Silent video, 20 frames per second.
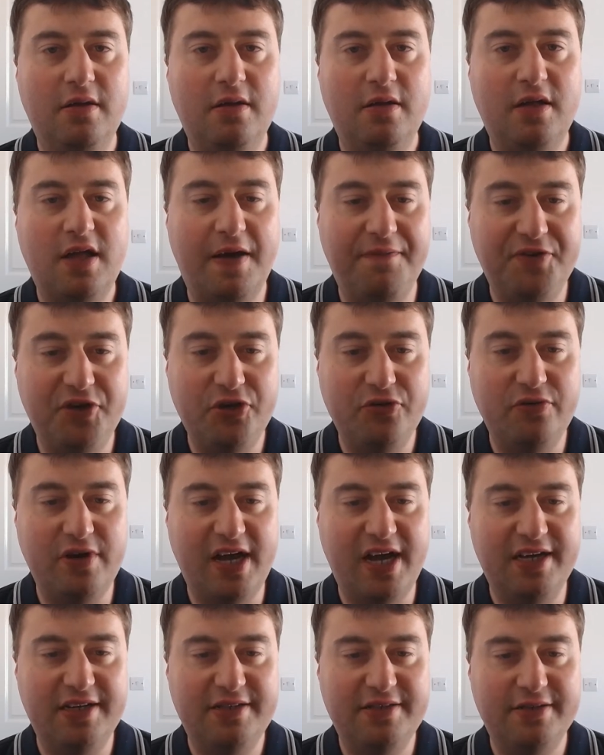Have you
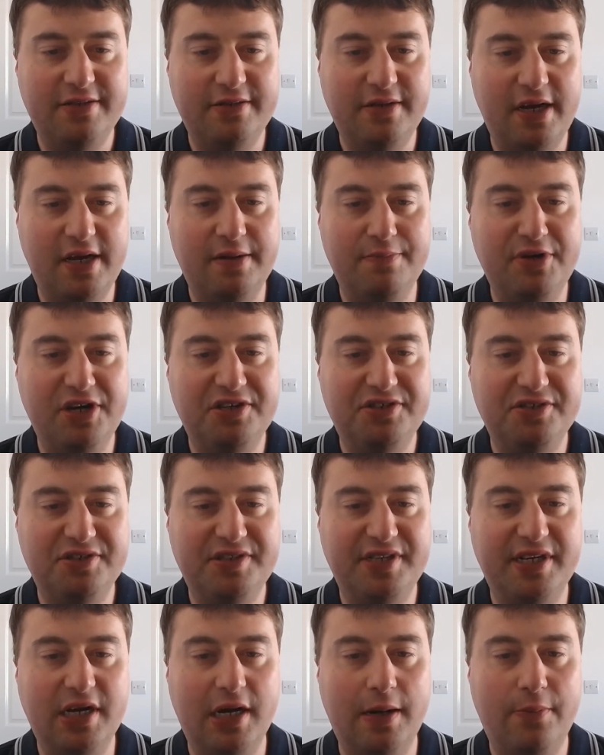had an
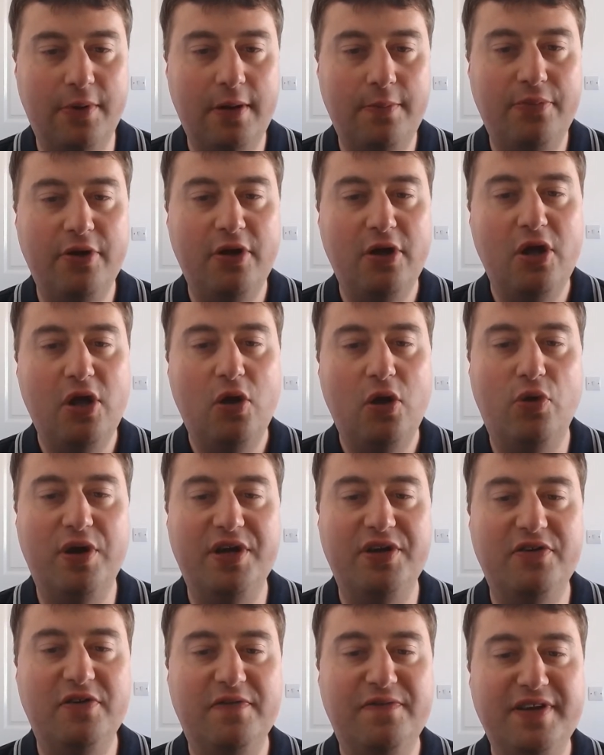emergency come up where
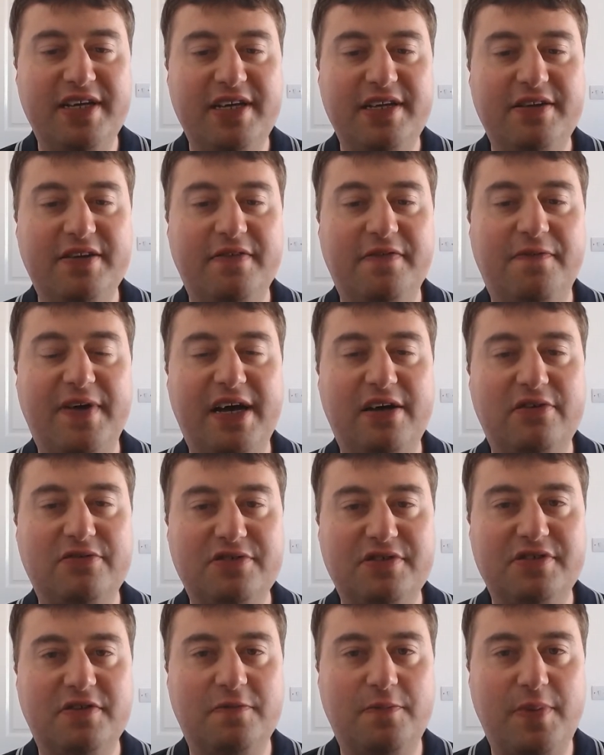you have needed
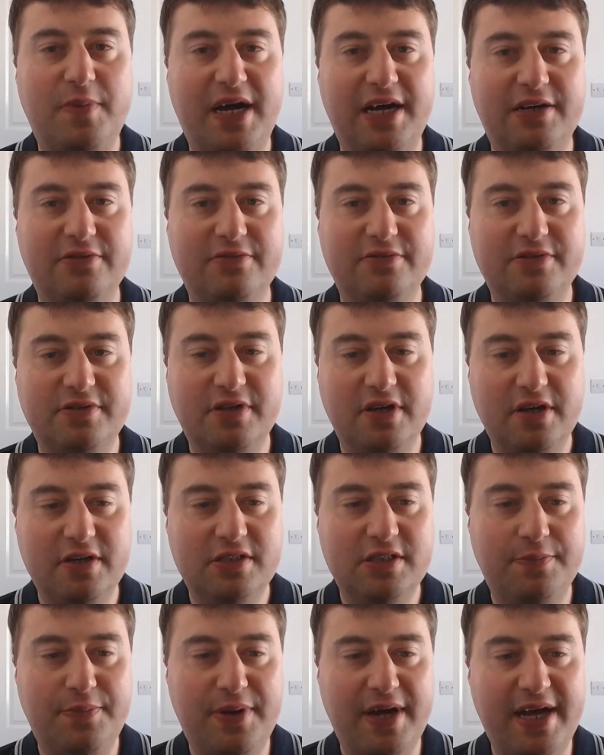thousands of pounds
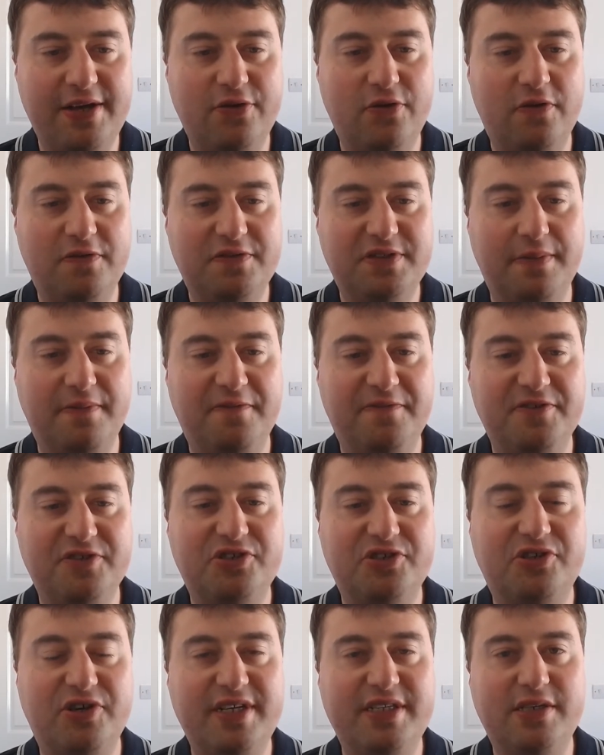to pay off something
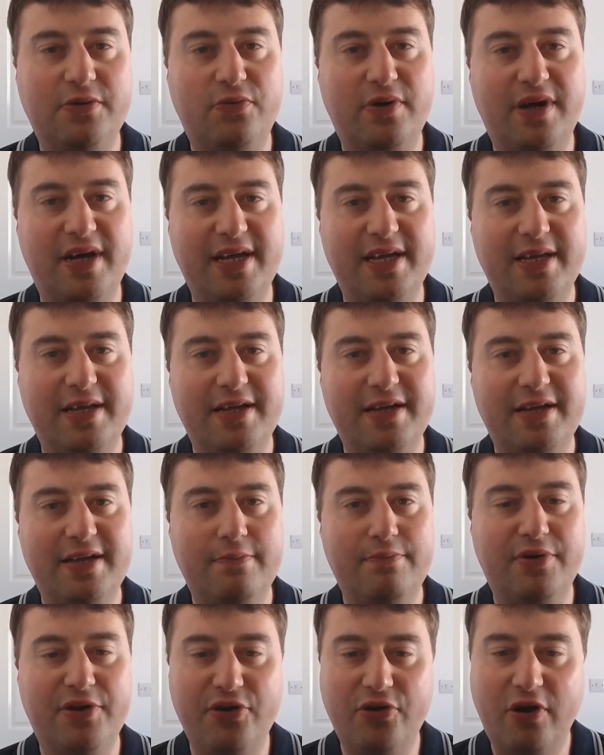straight away,
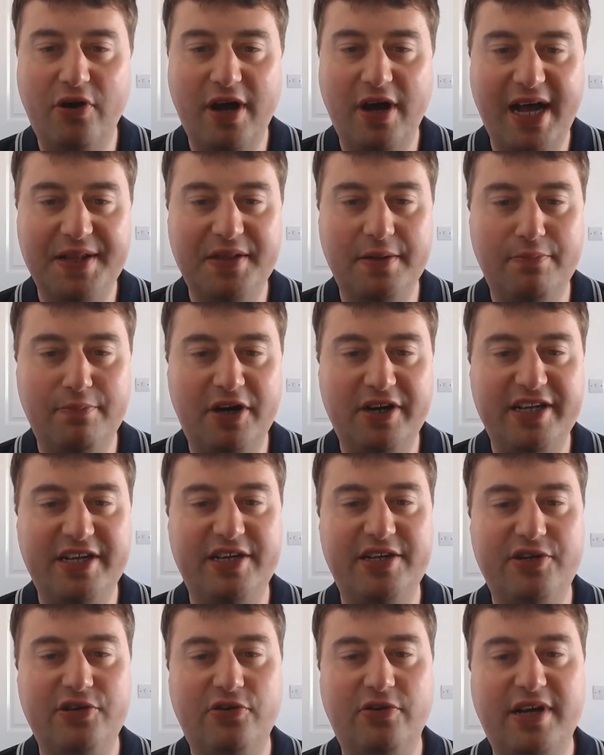but not had the money
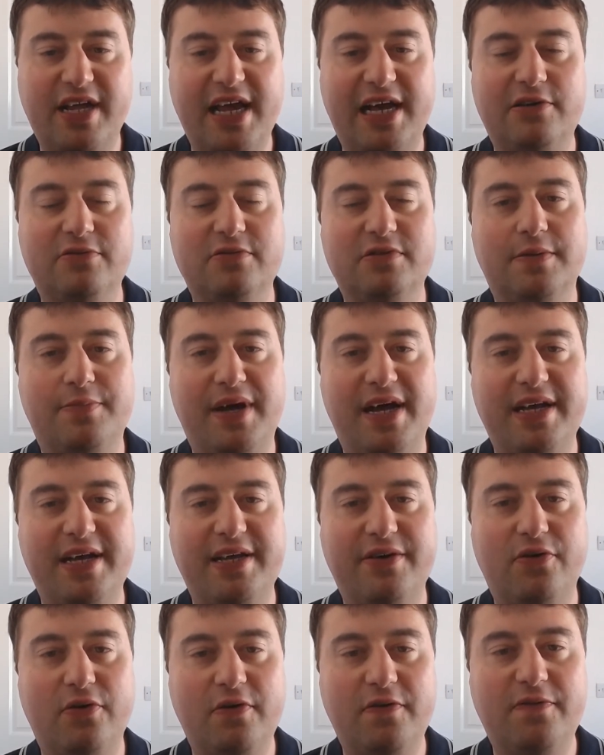in your account to pay
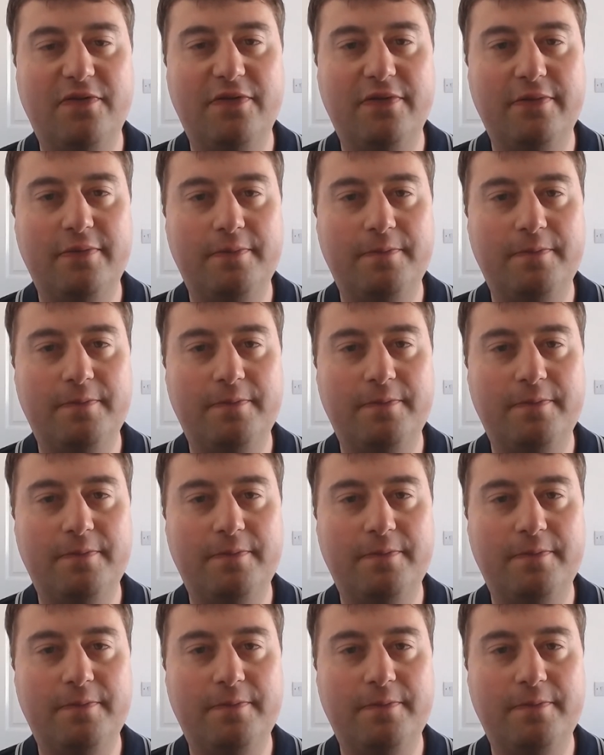it off?